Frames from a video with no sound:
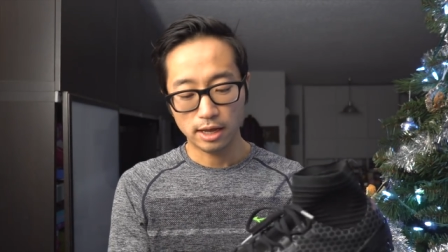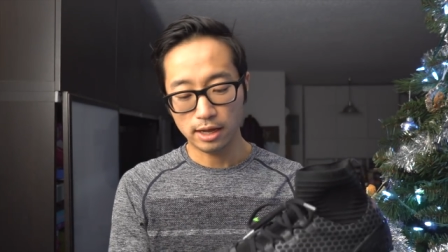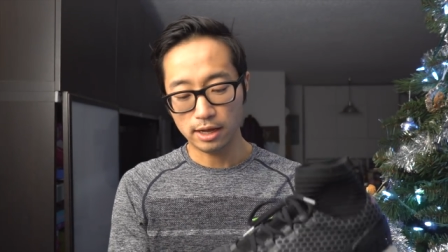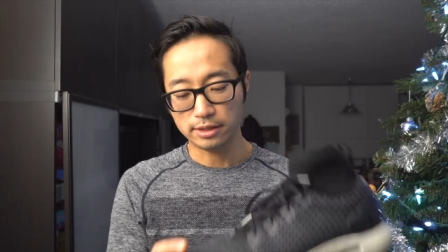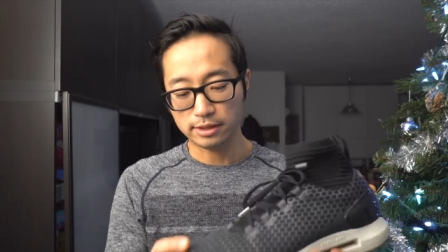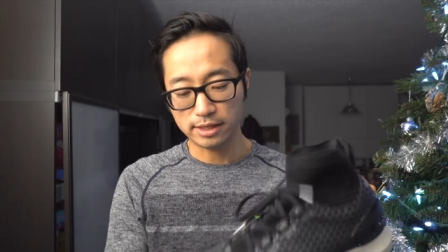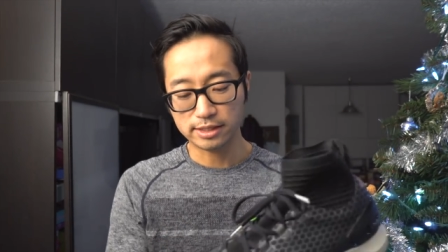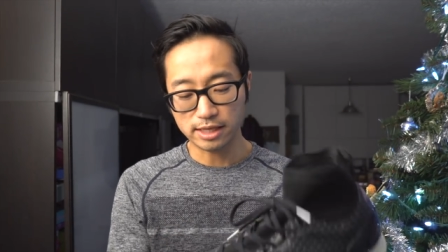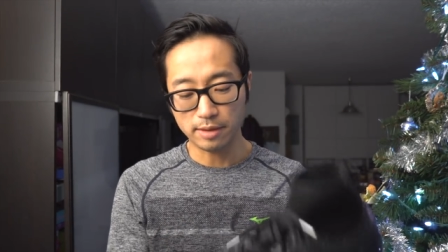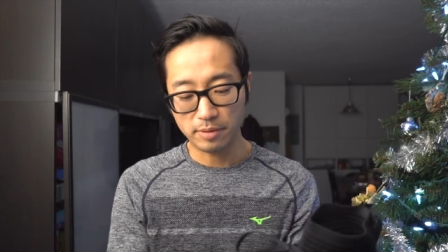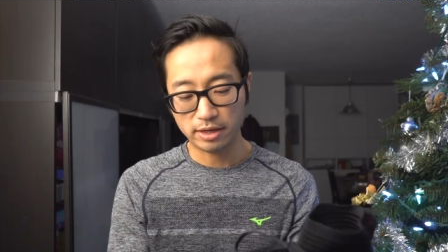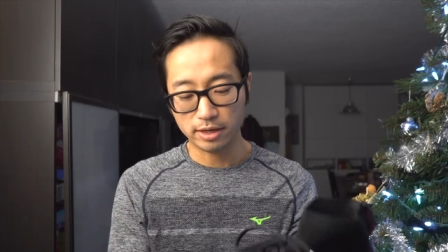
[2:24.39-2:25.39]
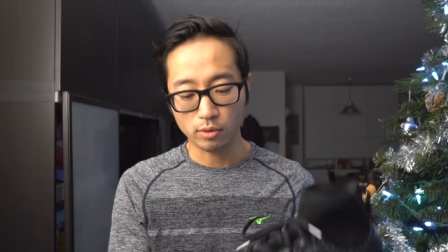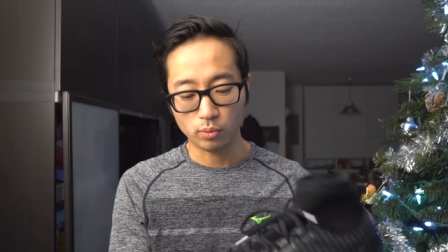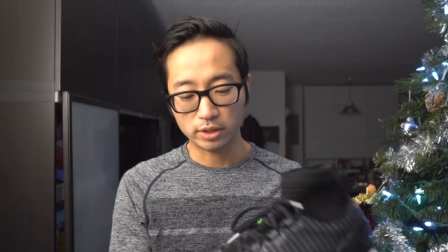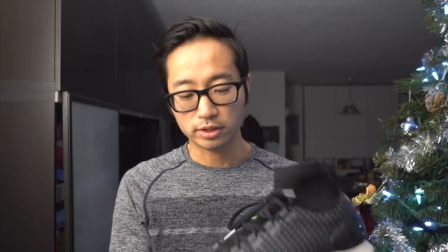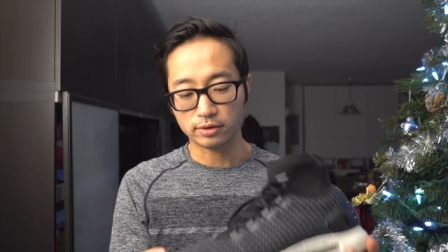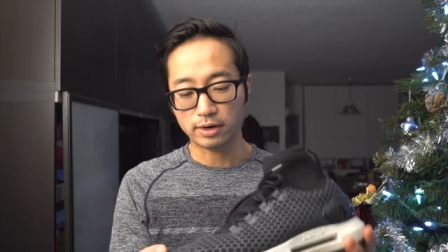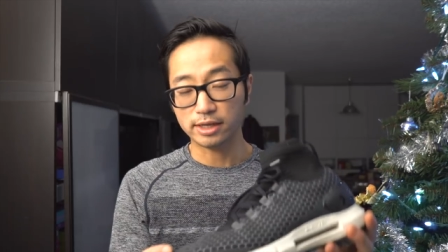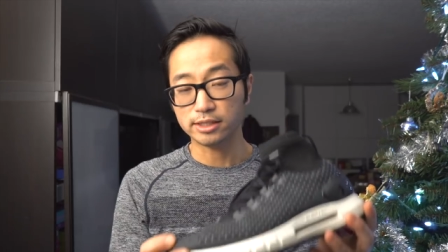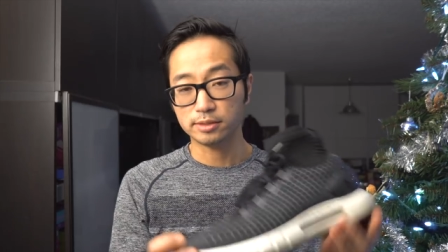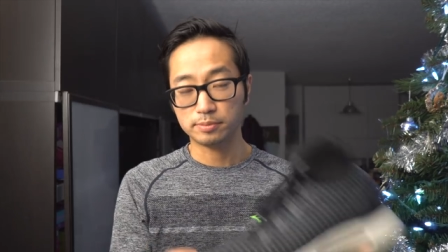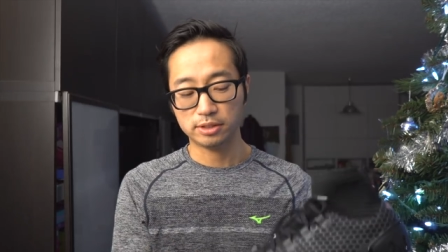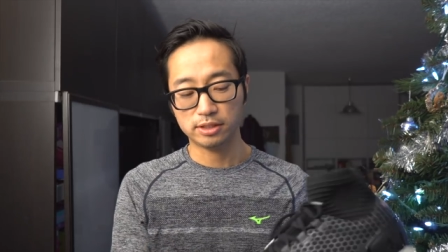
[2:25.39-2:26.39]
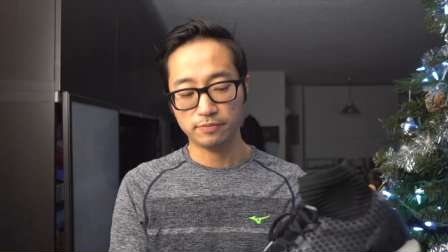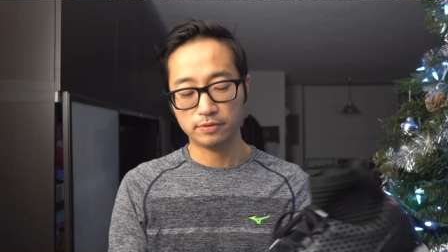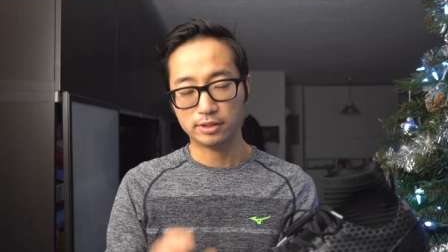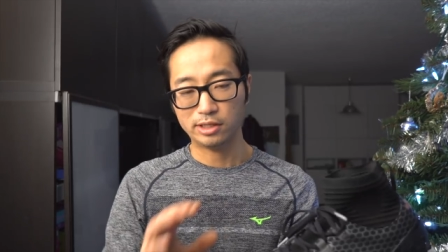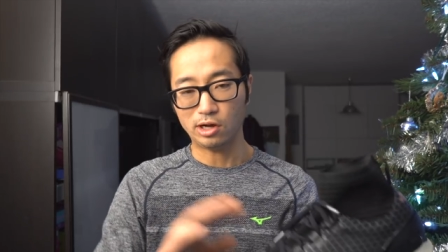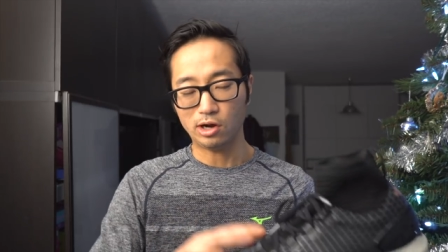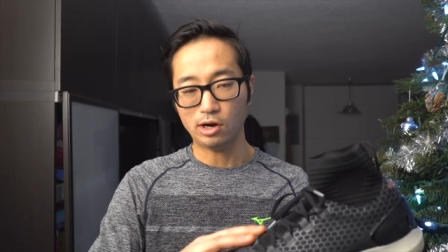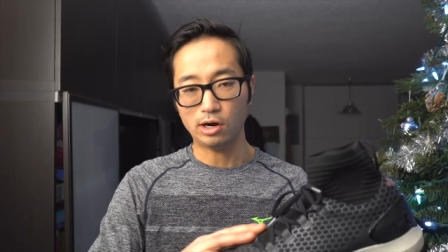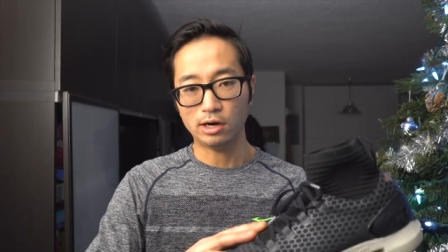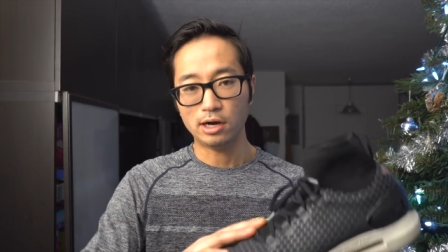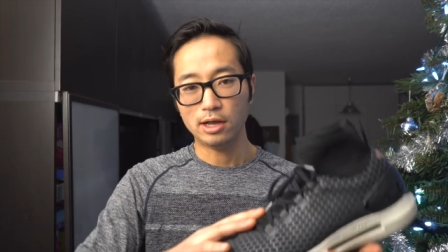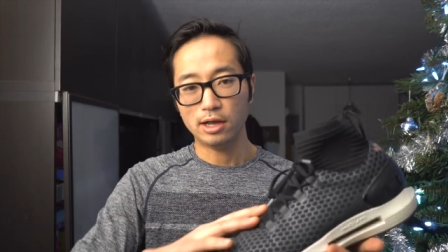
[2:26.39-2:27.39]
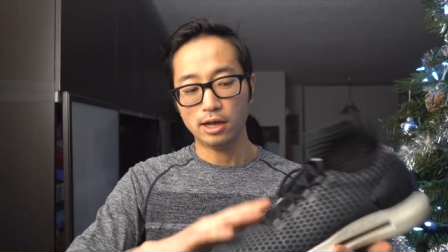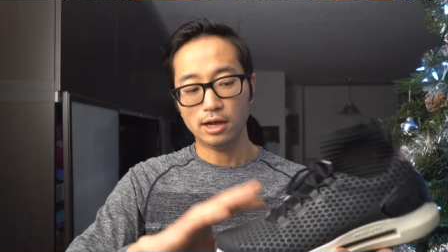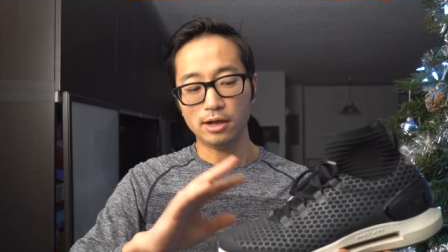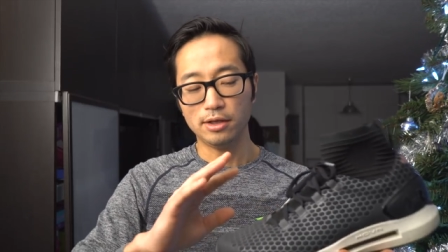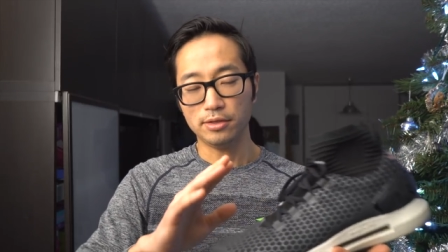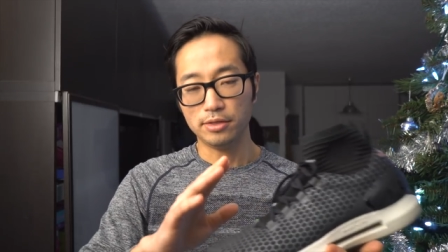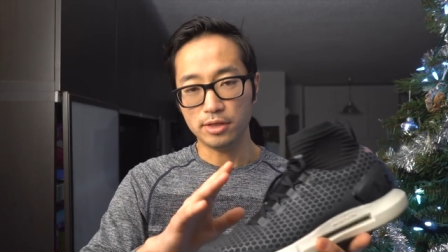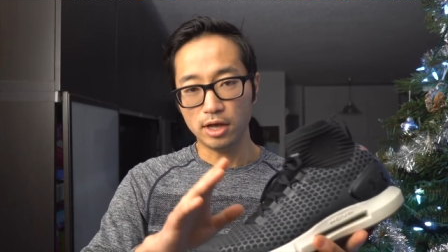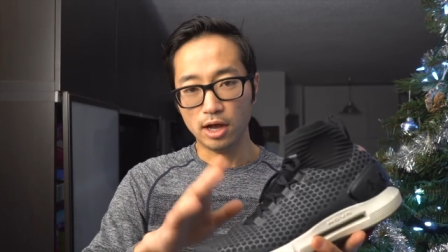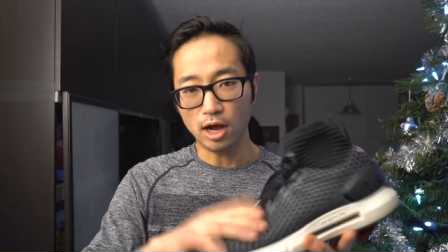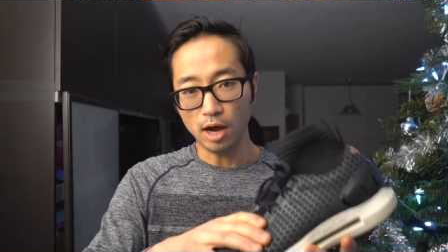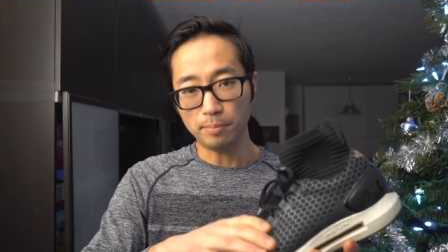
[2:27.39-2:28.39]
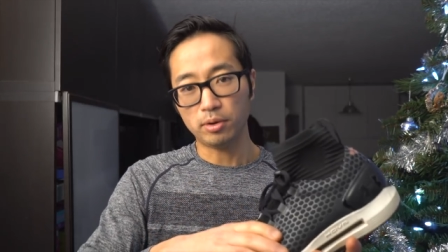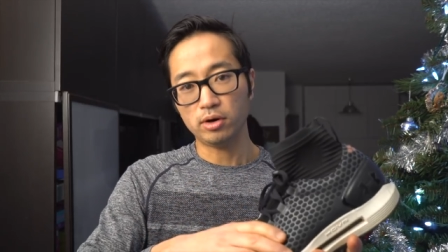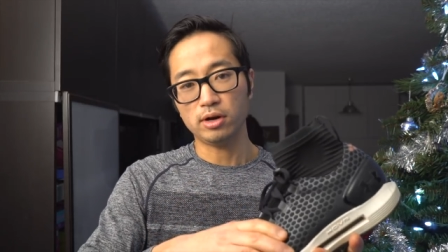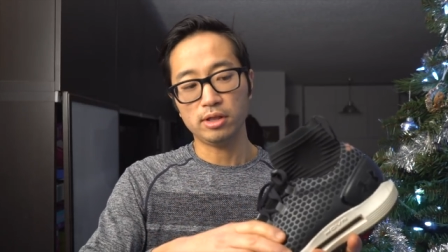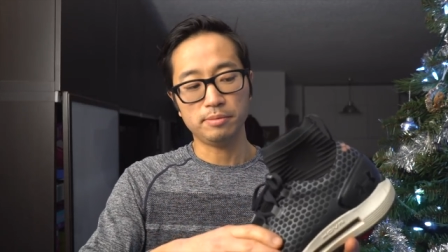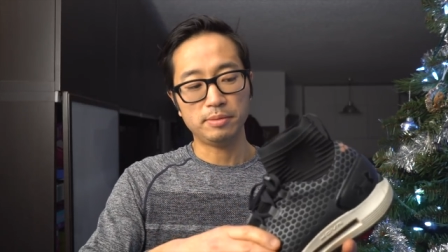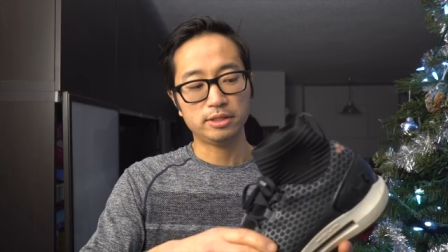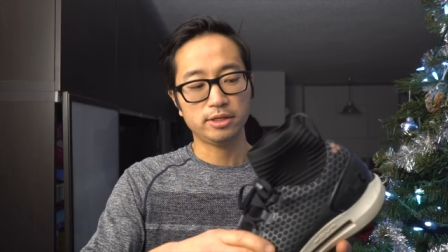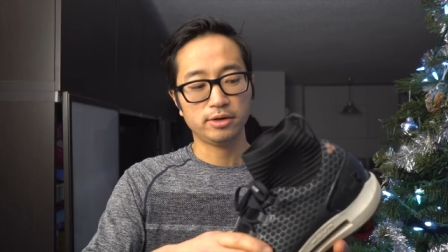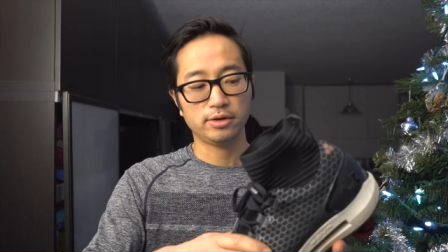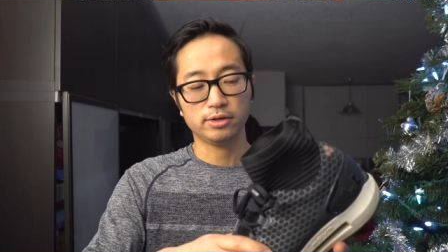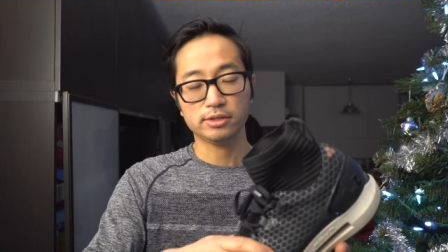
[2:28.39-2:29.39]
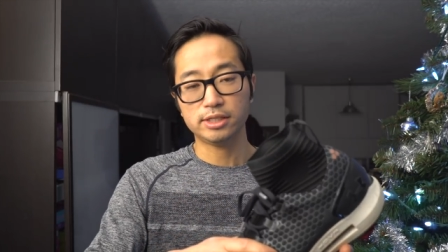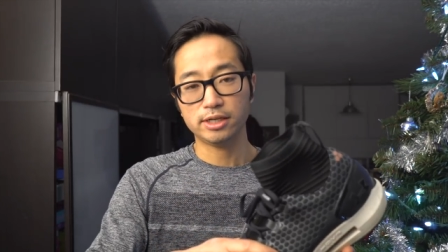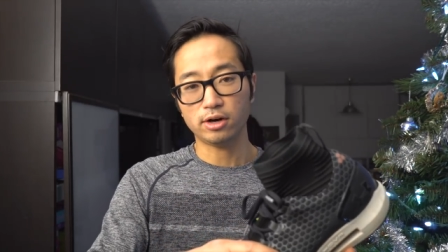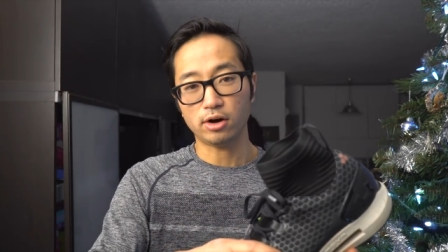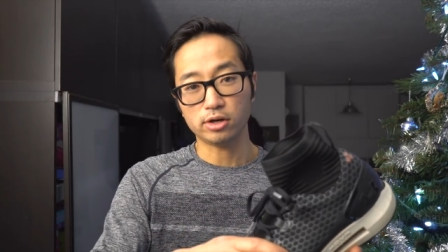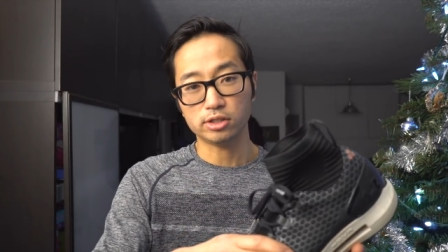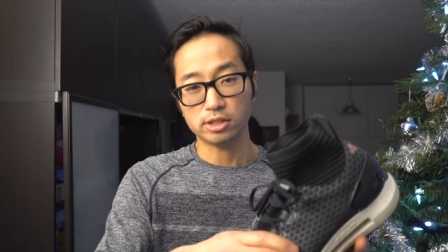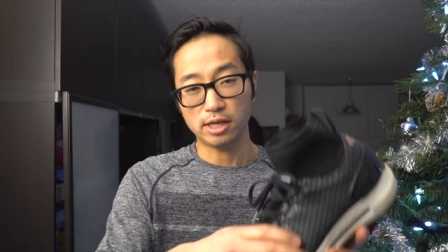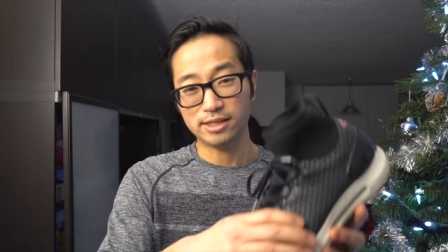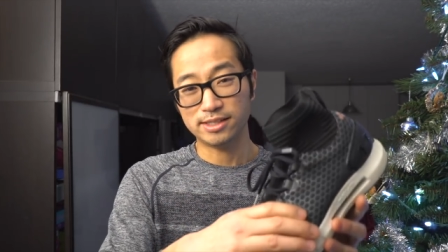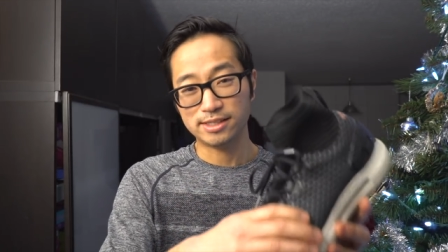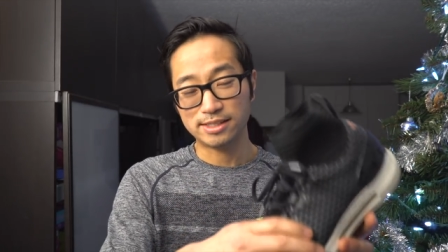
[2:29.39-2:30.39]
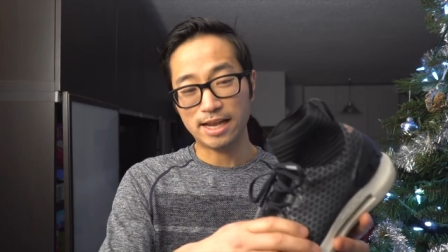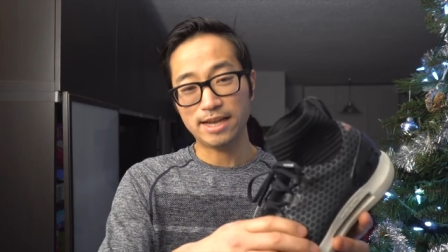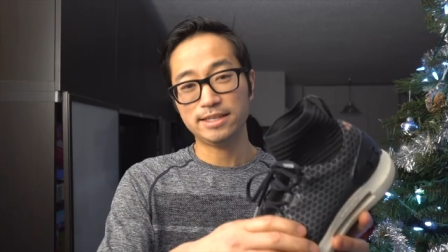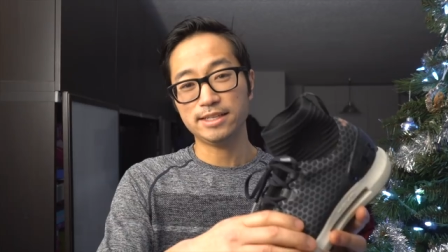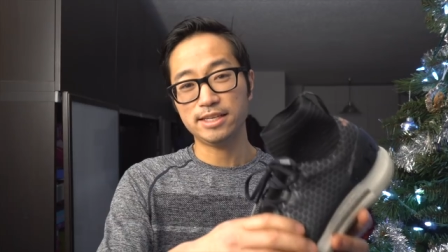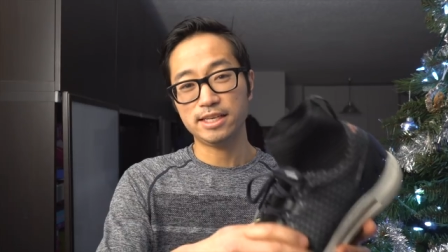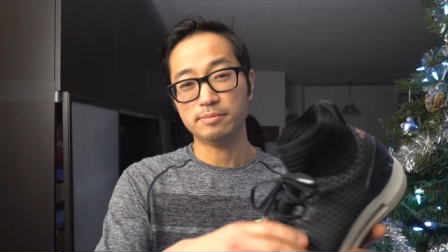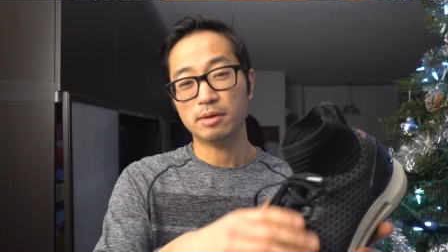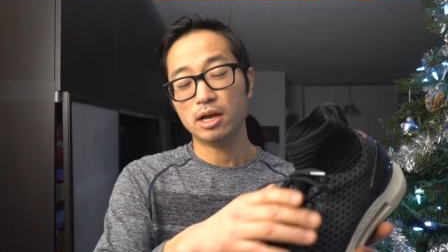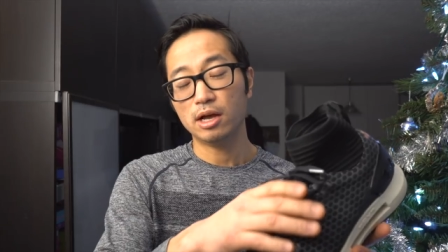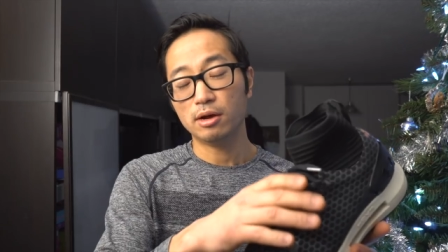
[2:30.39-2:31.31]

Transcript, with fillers: Uh, the things that make it winterized specifically are uh, the upper, and the materials here are designed to keep